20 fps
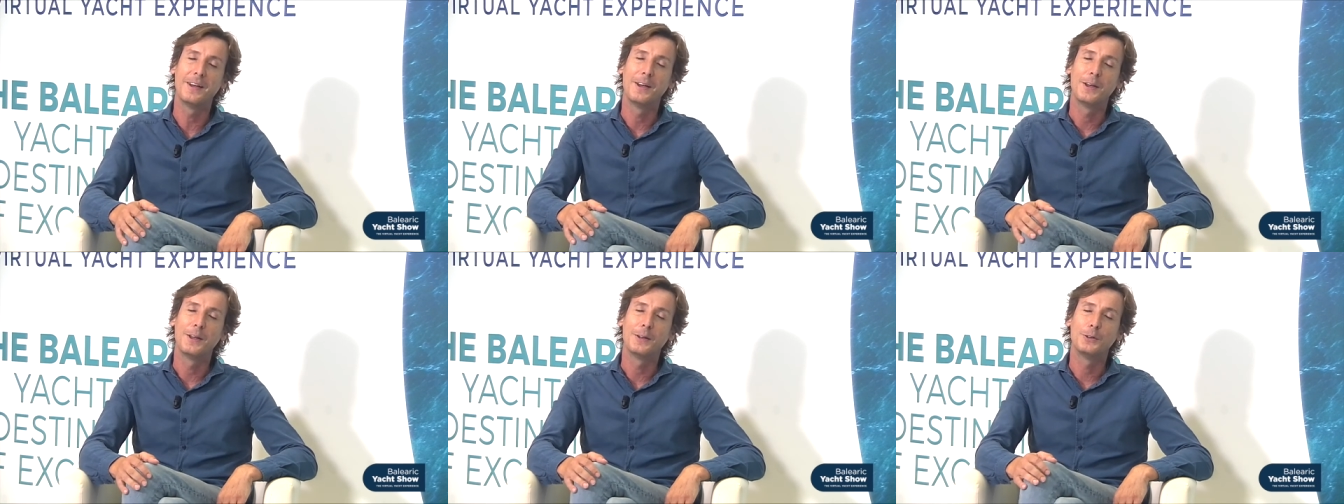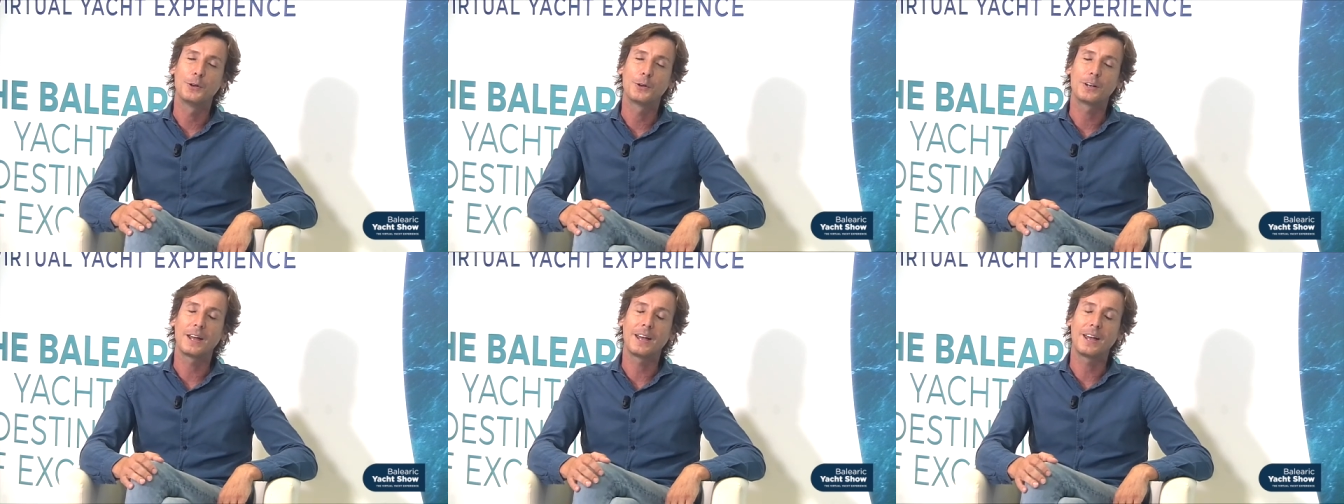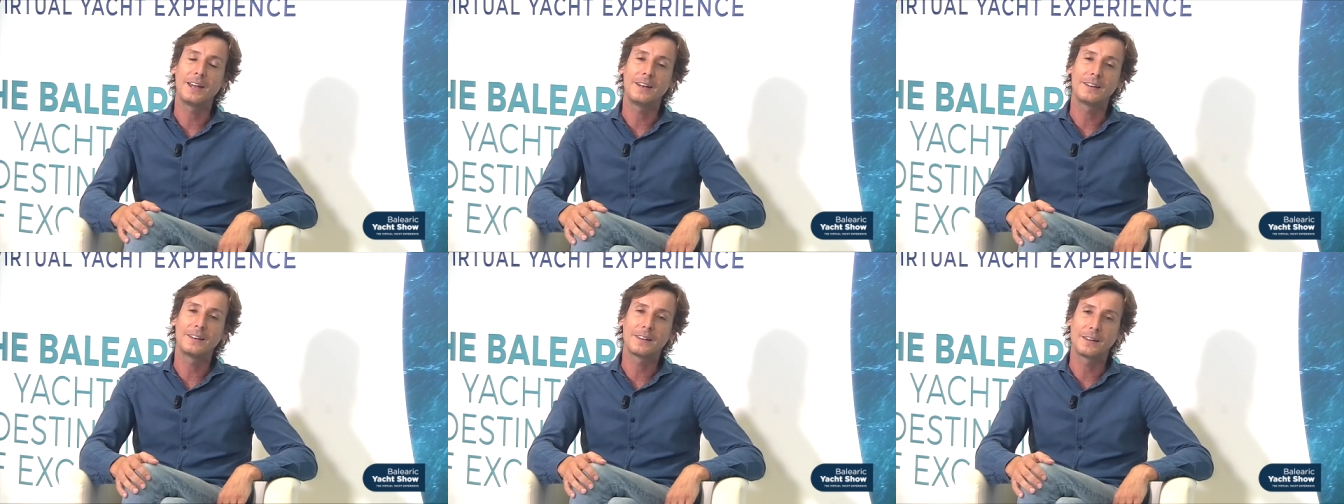
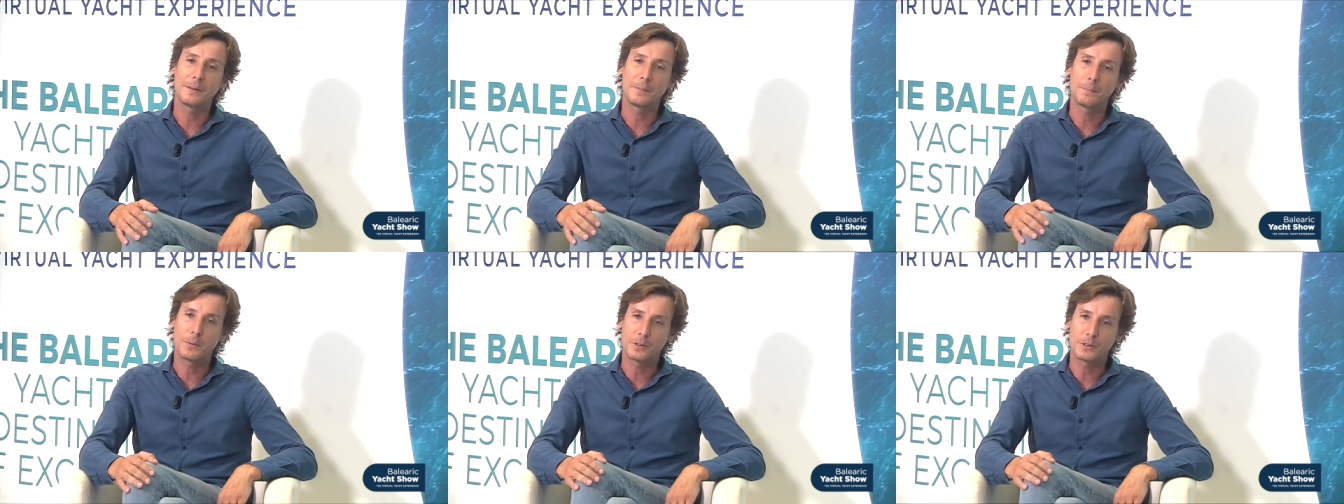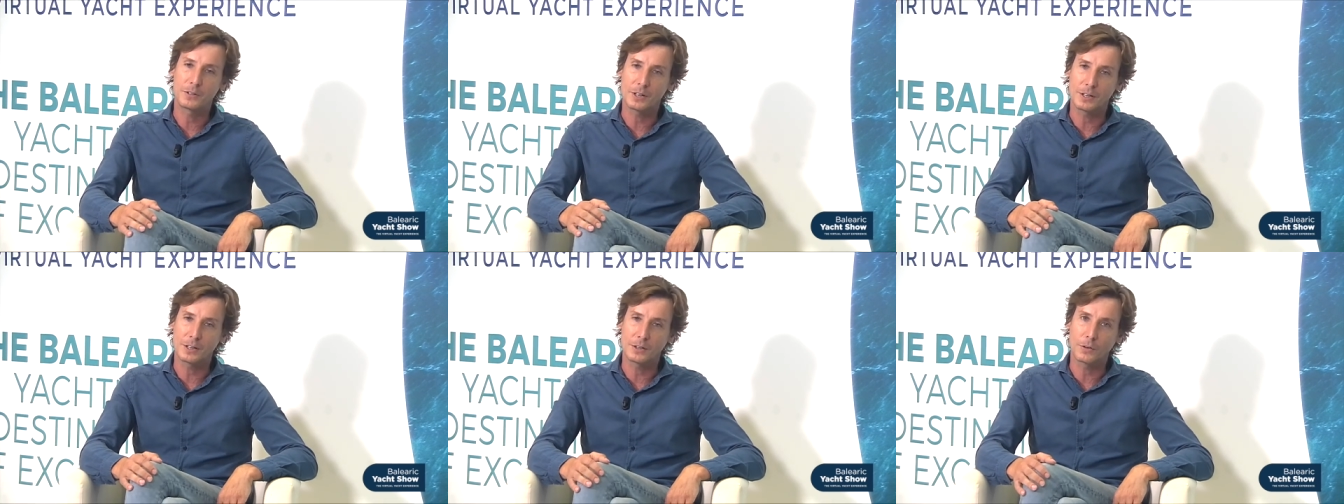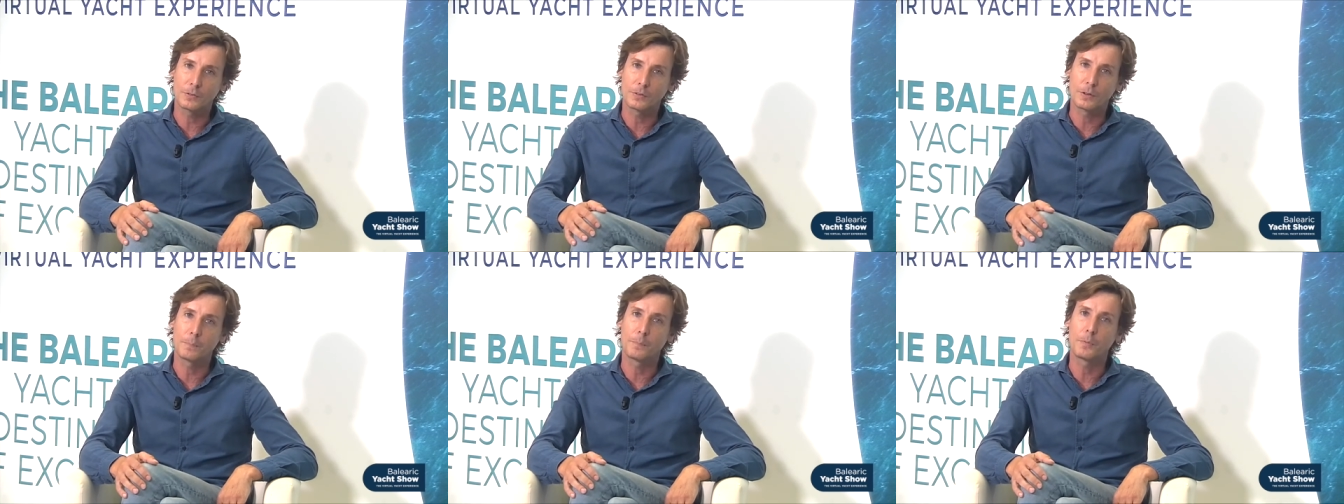0.8%
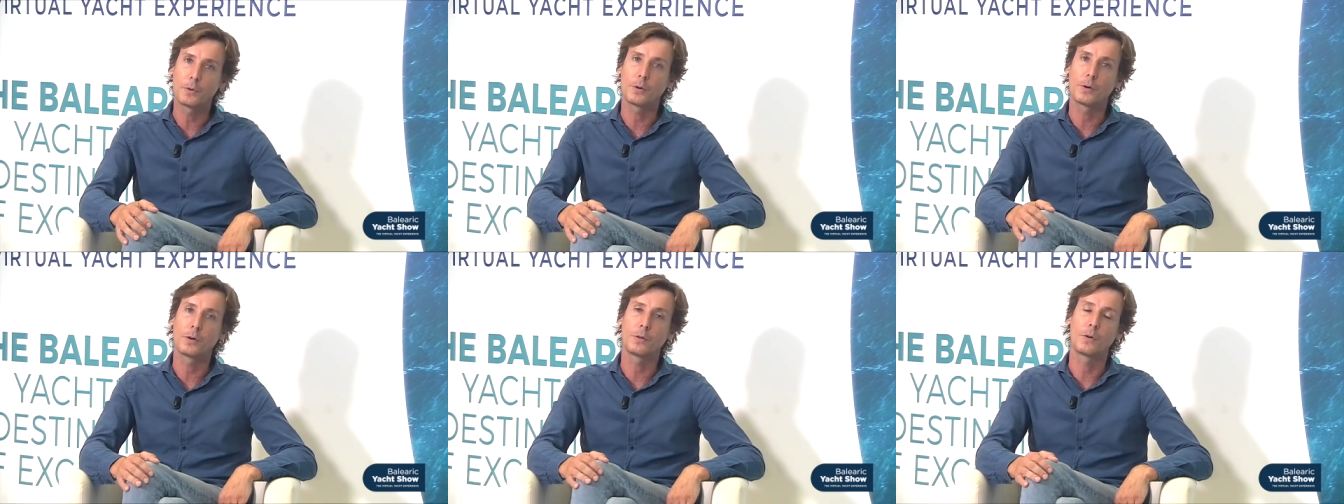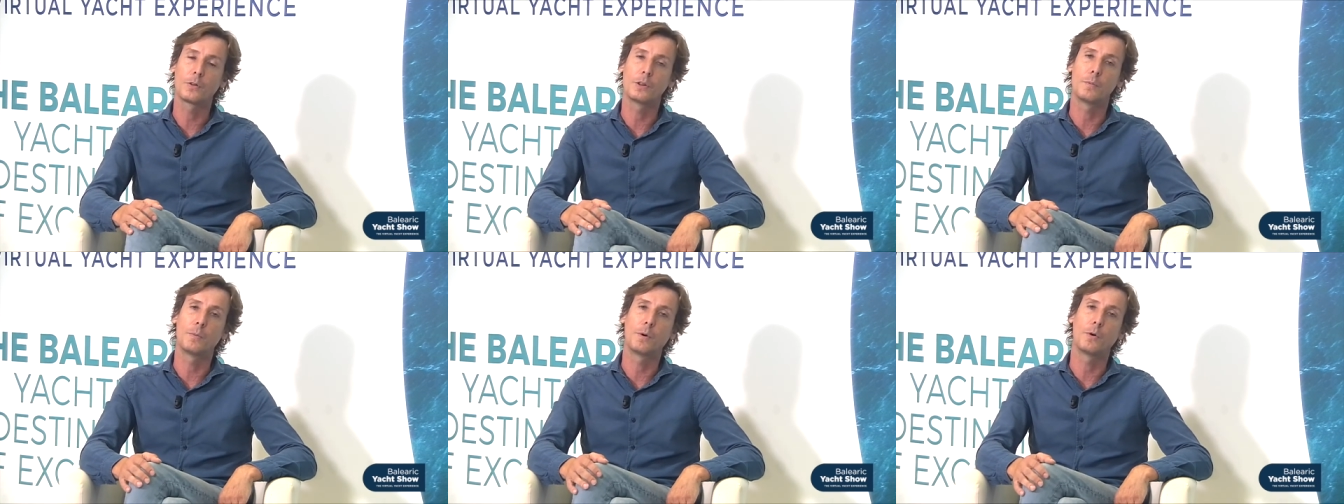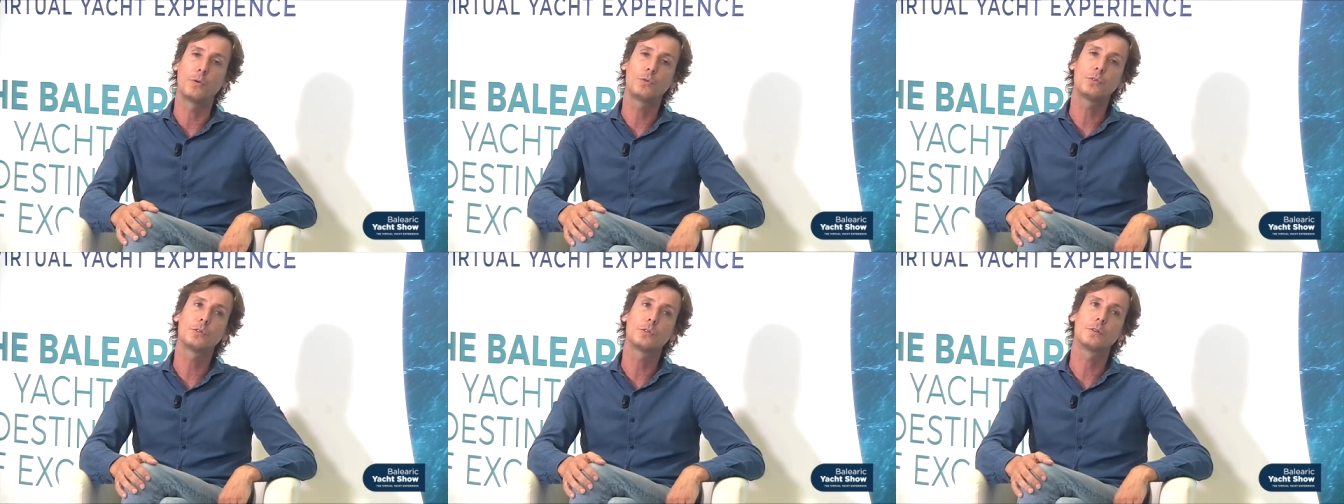of the, uh, of the
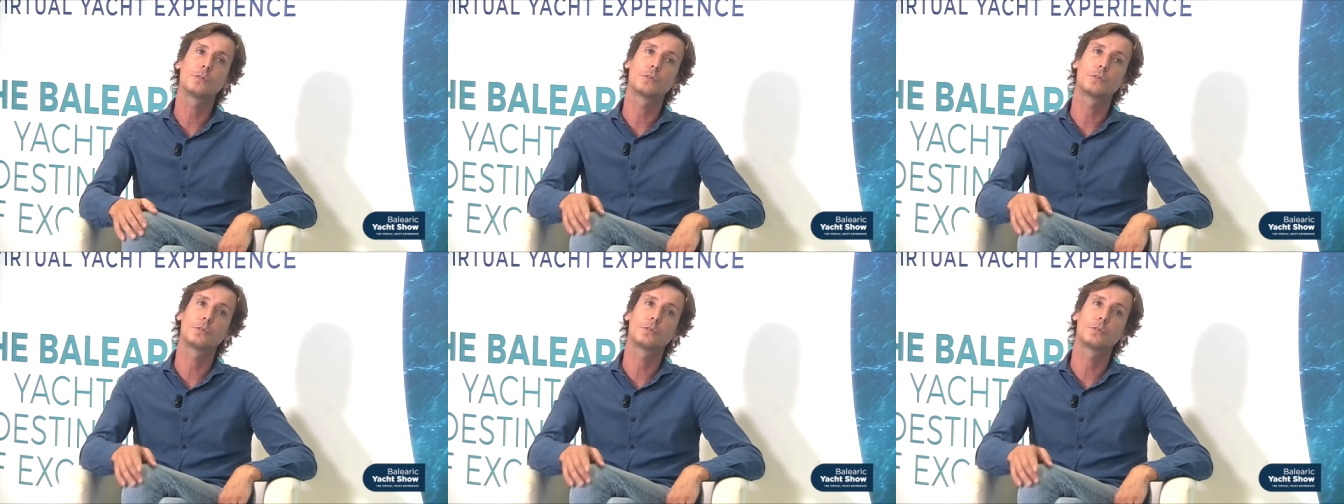votes.